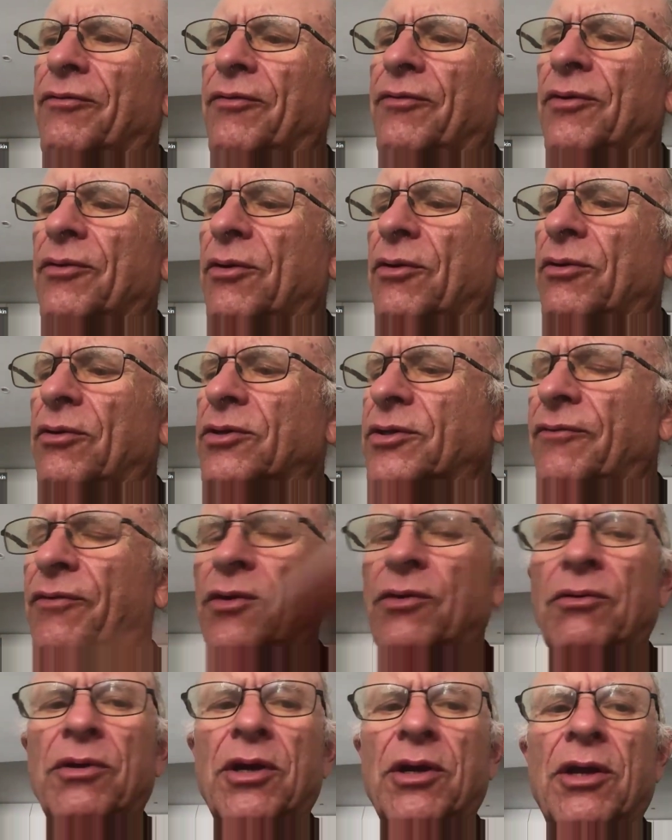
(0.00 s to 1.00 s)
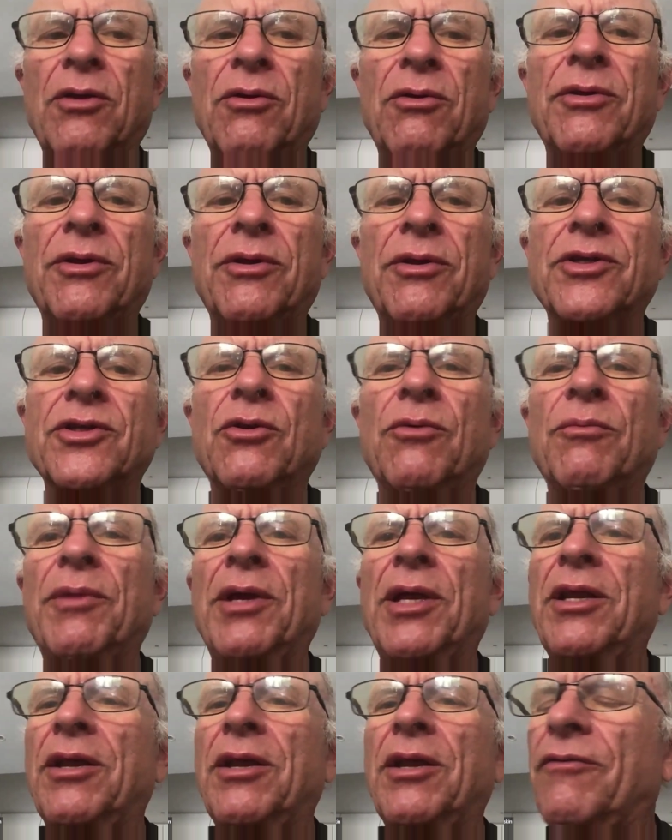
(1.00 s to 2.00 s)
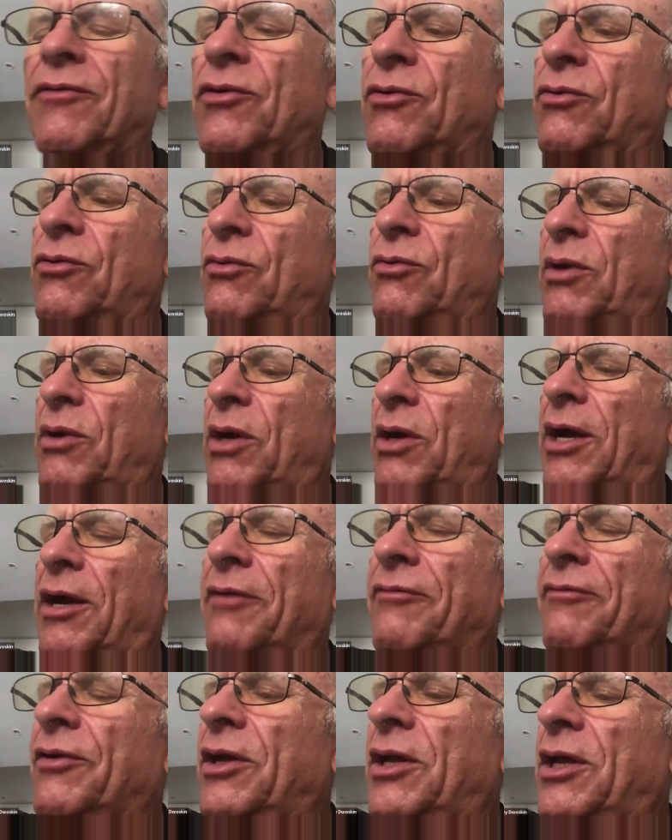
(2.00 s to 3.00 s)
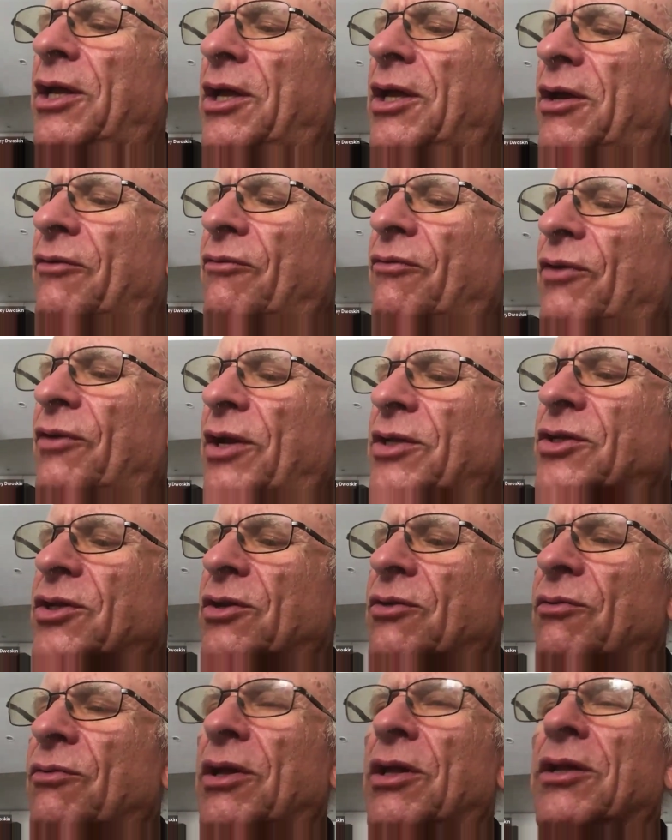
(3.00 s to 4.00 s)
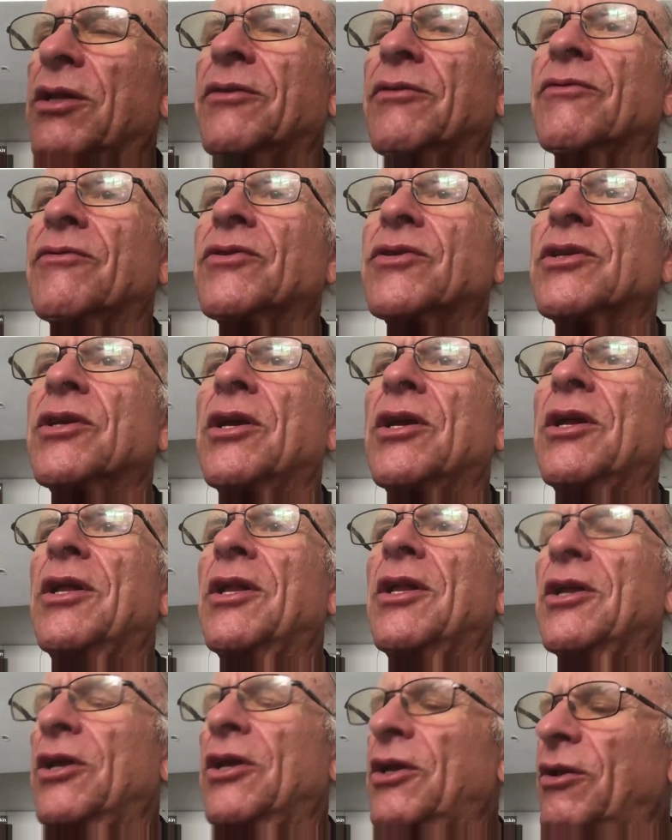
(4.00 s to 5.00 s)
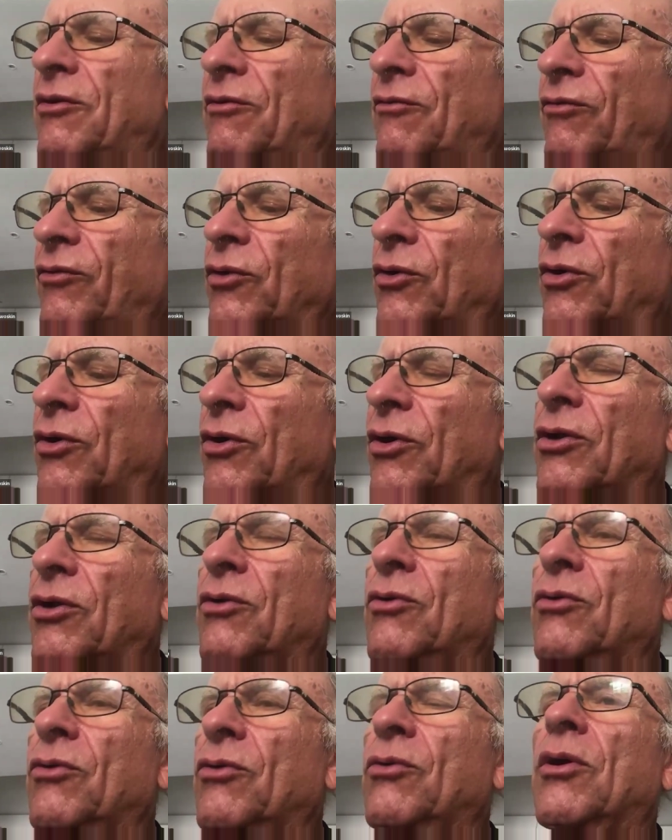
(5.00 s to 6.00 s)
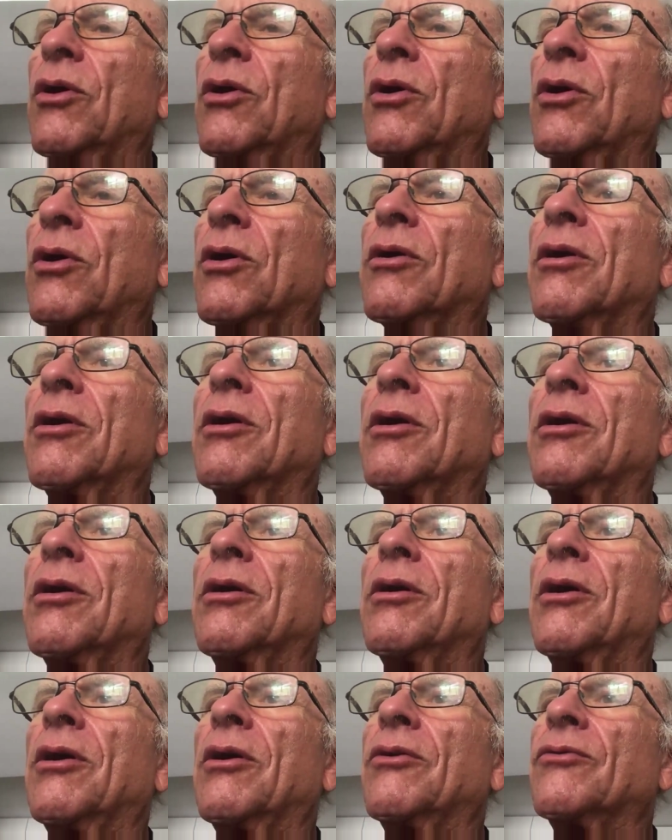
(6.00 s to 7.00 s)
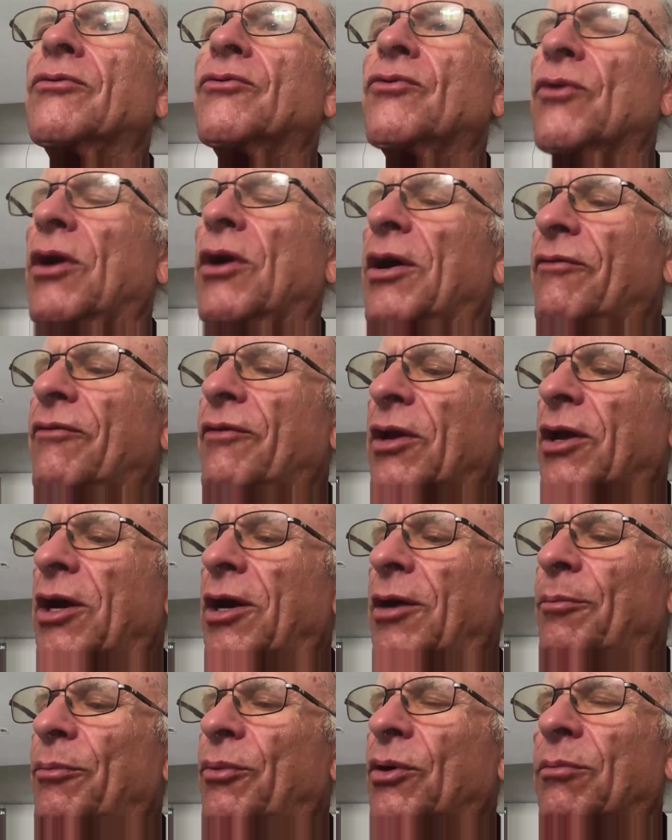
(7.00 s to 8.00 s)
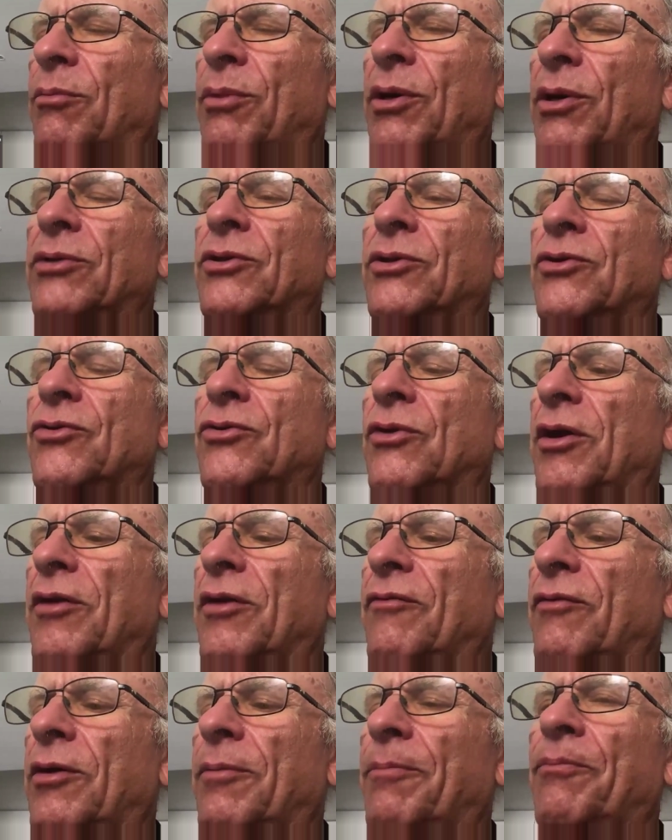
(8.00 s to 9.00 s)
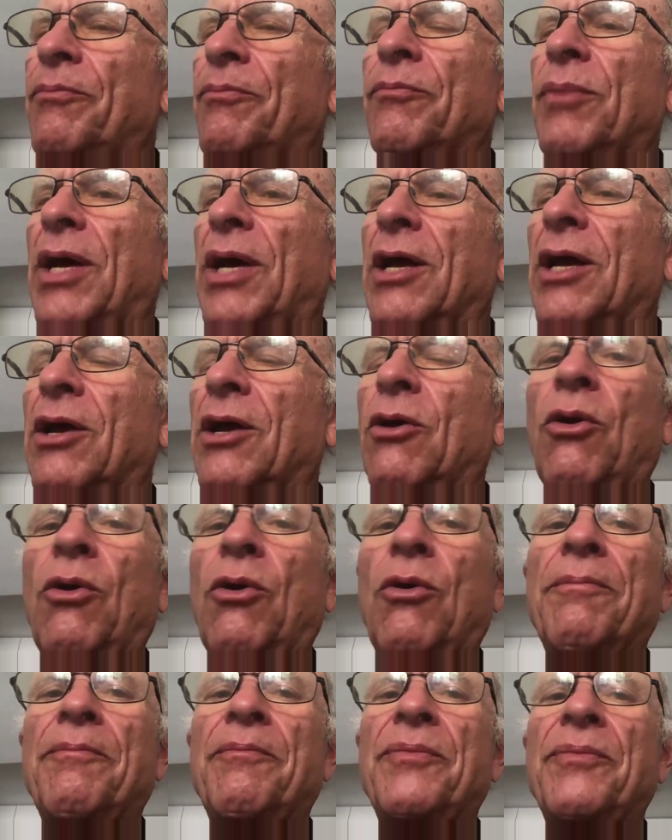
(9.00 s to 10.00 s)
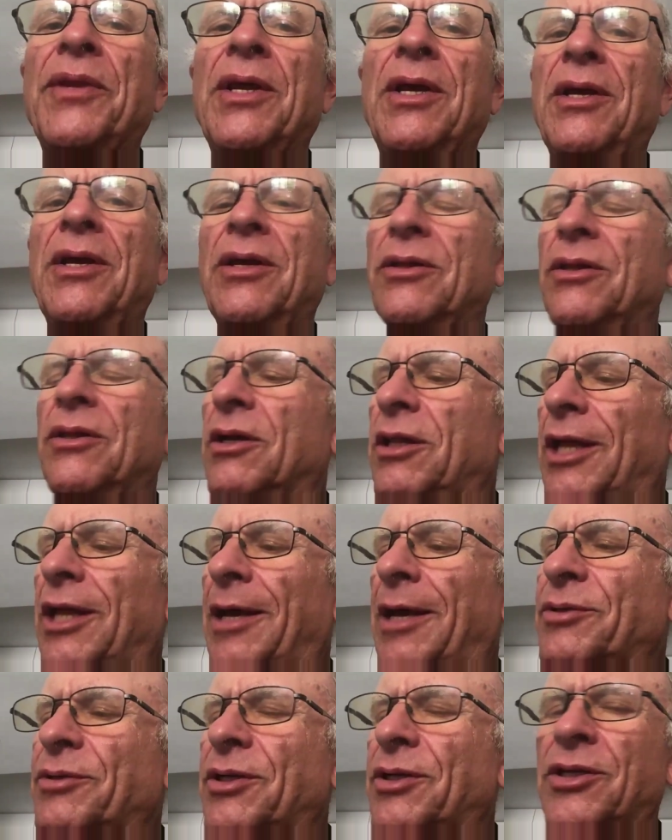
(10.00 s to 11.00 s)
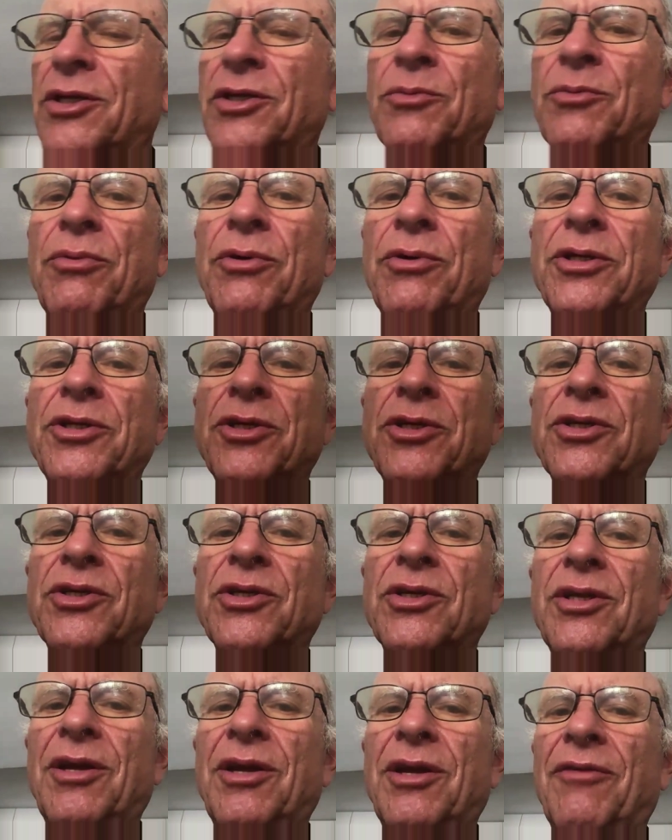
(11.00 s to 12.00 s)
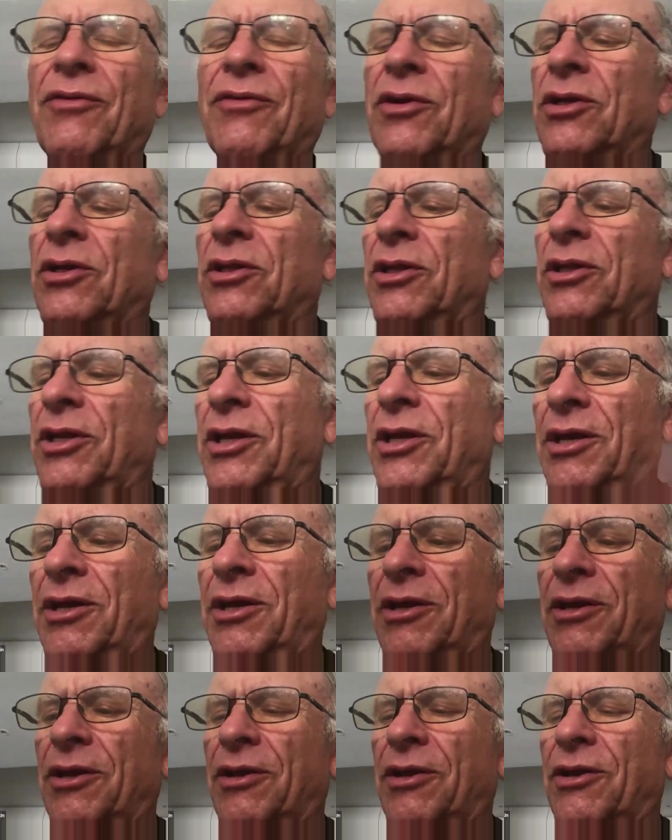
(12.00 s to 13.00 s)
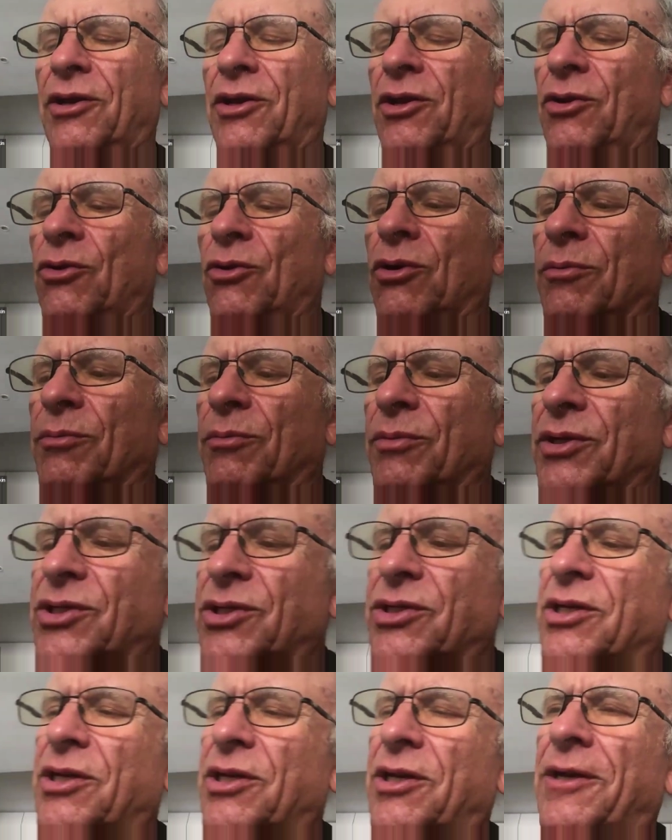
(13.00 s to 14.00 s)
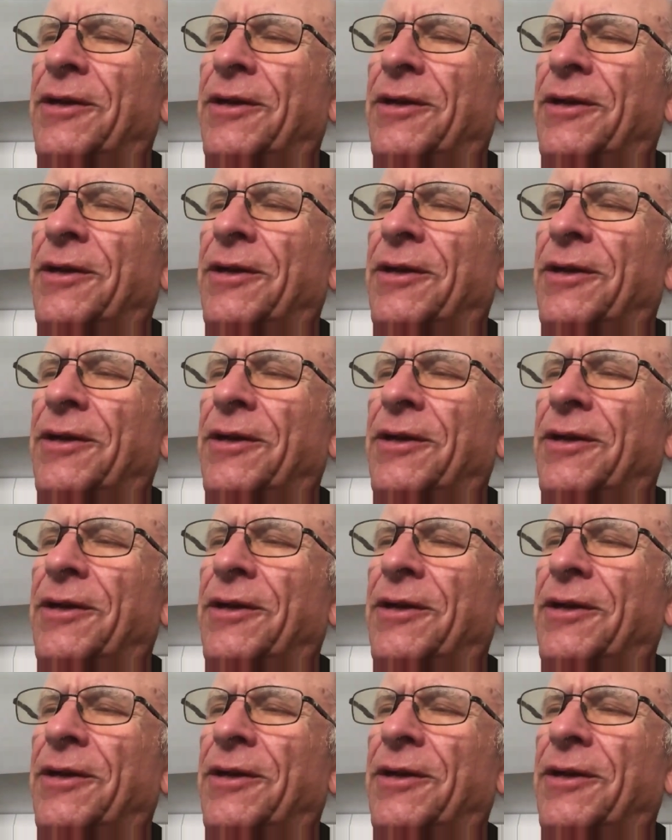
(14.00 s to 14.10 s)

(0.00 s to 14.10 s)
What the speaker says: for those of you, and I know there's so many of you who have friends and relatives in Florida who are driving up or about to drive up back home, the collapse of this bridge is definitely an enormous